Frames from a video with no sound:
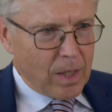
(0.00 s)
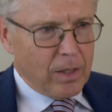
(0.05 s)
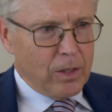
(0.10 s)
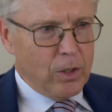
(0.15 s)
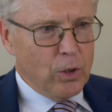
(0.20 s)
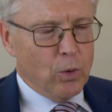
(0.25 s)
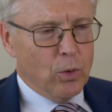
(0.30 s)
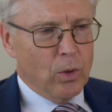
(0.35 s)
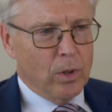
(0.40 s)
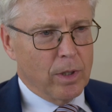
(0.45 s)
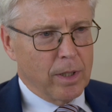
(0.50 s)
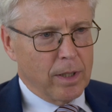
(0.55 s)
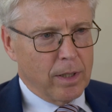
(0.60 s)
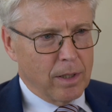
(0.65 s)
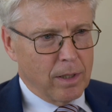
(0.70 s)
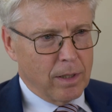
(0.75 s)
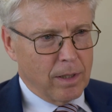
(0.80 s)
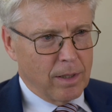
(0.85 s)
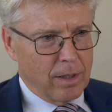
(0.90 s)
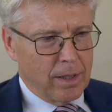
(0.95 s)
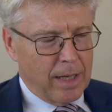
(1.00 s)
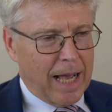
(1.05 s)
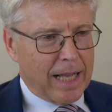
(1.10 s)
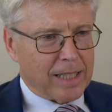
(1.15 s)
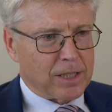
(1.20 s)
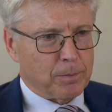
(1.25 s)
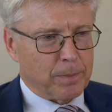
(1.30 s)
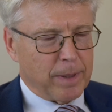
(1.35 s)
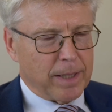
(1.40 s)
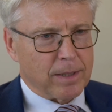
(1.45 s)
new uh,
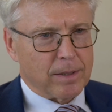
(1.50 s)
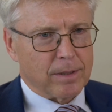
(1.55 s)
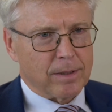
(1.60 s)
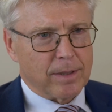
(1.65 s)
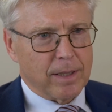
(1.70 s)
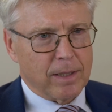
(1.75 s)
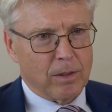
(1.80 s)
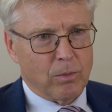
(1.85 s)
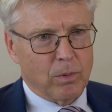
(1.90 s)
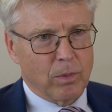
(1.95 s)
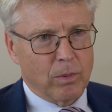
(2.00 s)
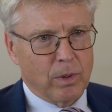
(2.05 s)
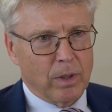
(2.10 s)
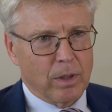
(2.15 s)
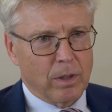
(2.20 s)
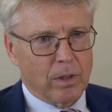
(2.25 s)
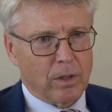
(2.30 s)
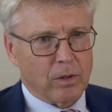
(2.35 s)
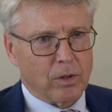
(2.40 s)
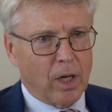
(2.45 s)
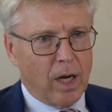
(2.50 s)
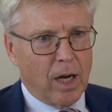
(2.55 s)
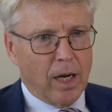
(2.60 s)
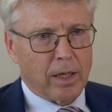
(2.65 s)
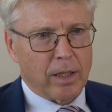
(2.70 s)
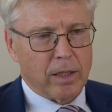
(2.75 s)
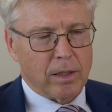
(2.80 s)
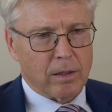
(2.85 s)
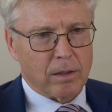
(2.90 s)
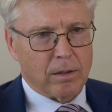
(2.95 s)
aspects that we will
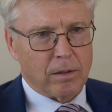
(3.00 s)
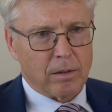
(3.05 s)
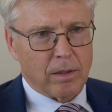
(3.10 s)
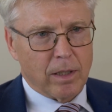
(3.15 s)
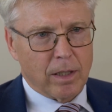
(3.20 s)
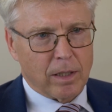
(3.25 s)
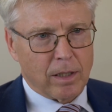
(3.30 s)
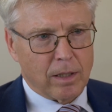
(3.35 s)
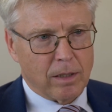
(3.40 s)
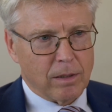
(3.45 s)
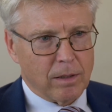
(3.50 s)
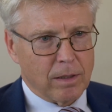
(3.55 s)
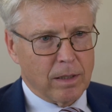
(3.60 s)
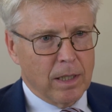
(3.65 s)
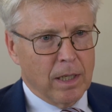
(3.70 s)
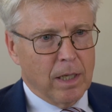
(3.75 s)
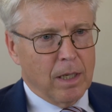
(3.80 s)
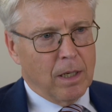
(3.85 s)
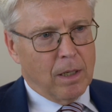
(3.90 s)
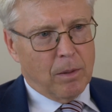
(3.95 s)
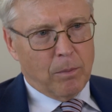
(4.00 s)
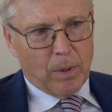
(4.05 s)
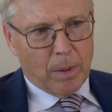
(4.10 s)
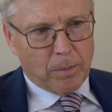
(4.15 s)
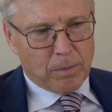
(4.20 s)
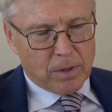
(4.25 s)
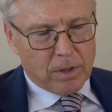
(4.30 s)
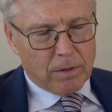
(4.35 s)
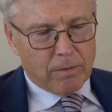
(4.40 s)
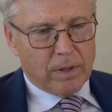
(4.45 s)
target, like uh,
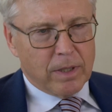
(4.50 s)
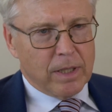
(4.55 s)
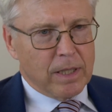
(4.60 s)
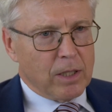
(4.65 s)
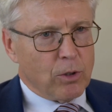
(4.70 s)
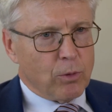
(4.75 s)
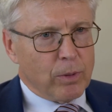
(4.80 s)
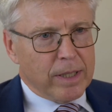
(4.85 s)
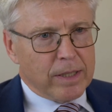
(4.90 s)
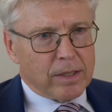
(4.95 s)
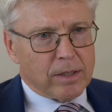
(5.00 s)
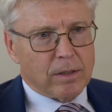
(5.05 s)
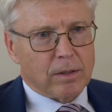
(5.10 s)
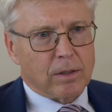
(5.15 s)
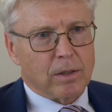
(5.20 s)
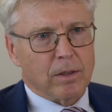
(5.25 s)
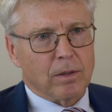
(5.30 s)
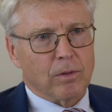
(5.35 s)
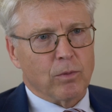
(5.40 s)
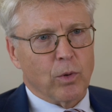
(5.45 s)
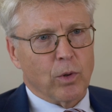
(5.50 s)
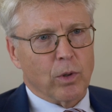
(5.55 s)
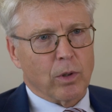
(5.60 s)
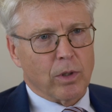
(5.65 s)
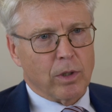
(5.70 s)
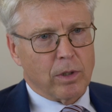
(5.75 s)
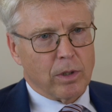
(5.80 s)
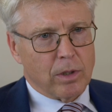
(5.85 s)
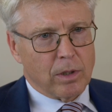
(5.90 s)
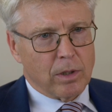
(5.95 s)
perhaps even increased uh,
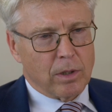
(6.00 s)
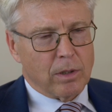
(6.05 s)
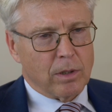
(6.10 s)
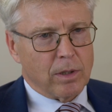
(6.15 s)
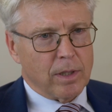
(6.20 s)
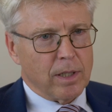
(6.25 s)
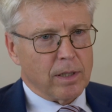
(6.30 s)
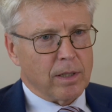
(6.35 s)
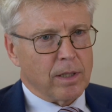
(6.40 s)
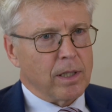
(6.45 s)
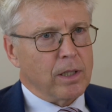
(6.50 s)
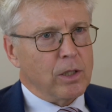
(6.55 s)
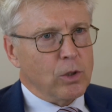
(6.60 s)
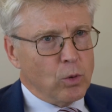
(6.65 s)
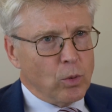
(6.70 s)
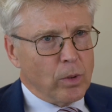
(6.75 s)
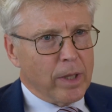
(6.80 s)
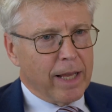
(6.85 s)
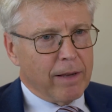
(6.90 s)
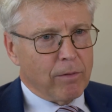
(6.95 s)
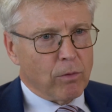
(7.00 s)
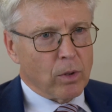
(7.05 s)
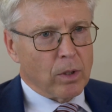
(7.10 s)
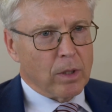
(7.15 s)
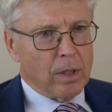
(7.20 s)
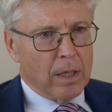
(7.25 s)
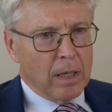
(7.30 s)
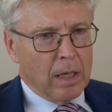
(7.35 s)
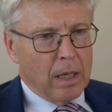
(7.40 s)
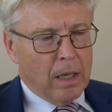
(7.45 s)
work uh, at the EU
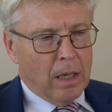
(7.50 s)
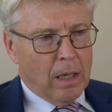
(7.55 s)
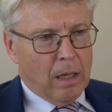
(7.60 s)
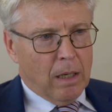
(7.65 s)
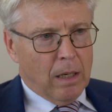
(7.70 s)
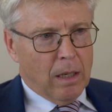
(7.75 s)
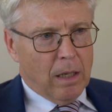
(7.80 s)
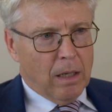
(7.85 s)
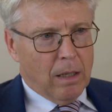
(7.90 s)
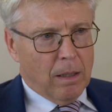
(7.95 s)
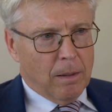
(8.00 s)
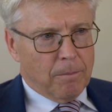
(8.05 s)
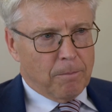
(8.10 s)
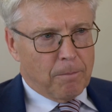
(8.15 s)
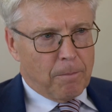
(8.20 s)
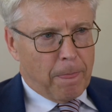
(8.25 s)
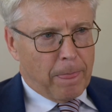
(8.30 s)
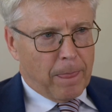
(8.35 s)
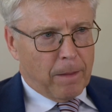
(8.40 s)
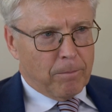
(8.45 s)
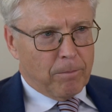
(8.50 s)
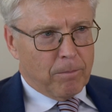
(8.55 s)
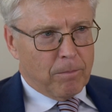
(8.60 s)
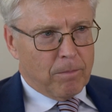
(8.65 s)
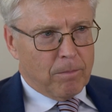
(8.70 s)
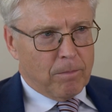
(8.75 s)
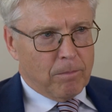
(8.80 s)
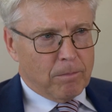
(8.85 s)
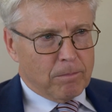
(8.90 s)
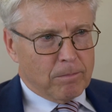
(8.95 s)
level. Um,
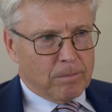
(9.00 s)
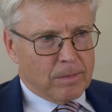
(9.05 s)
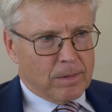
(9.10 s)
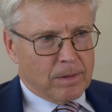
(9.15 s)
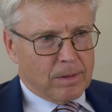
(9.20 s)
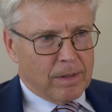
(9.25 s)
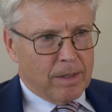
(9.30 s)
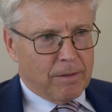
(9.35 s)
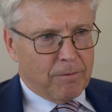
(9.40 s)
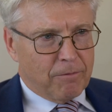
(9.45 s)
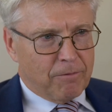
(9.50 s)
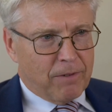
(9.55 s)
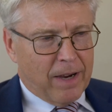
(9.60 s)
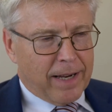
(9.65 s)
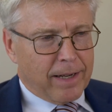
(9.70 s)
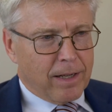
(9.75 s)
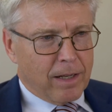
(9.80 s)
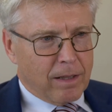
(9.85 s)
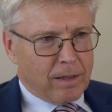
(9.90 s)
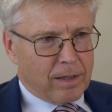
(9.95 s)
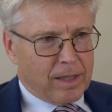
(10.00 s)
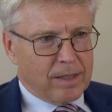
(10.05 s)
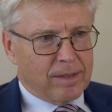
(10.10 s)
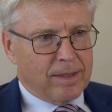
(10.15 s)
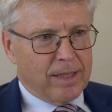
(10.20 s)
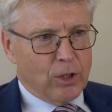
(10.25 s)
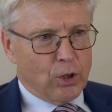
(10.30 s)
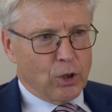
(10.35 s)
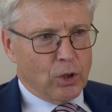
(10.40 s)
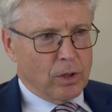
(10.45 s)
the final
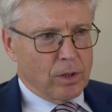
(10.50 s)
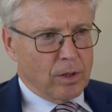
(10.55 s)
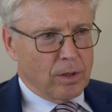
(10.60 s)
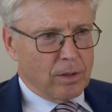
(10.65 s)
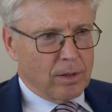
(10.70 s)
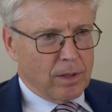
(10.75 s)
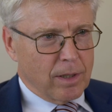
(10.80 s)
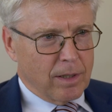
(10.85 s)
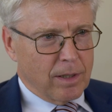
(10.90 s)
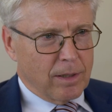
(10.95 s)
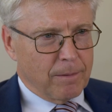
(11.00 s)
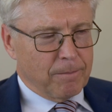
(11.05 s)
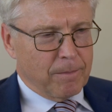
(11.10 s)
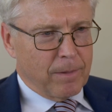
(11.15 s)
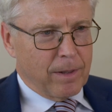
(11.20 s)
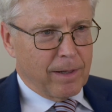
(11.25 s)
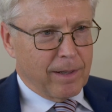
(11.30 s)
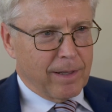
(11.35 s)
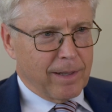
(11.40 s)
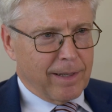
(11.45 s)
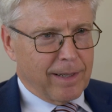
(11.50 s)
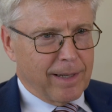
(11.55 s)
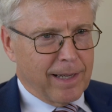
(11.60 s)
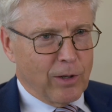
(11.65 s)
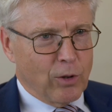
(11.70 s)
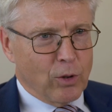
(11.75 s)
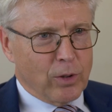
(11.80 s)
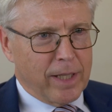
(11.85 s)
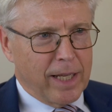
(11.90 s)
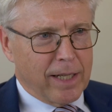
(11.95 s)
decisions I
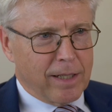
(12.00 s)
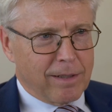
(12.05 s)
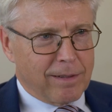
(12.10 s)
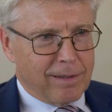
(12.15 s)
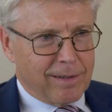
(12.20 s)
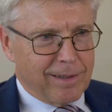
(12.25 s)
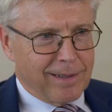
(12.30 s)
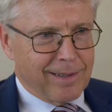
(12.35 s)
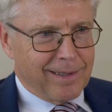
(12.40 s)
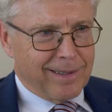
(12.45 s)
cannot yet